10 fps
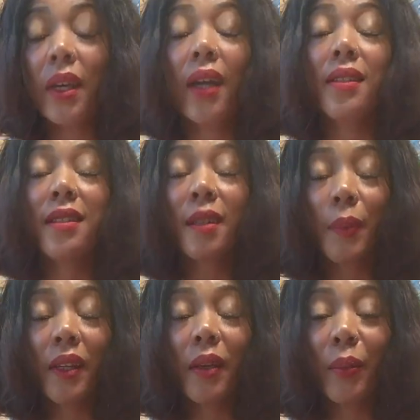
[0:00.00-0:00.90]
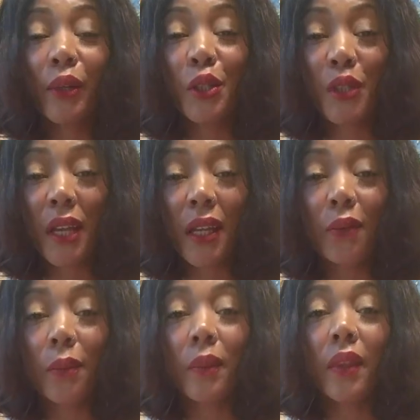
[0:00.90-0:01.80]
I deeply appreciate it
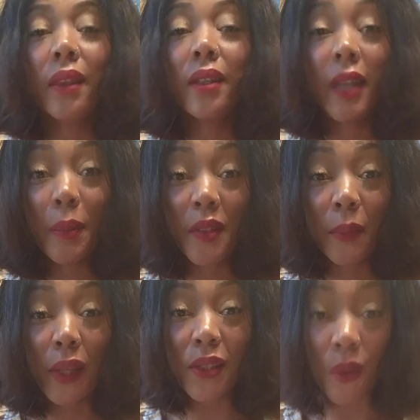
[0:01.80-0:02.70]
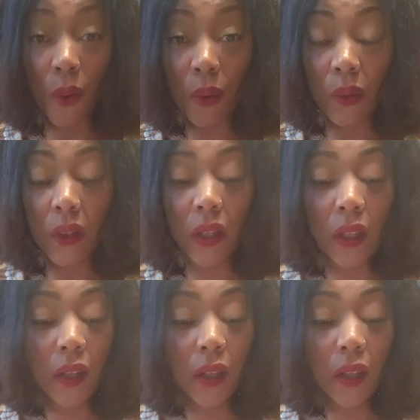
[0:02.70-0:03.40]
from the depths of my soul.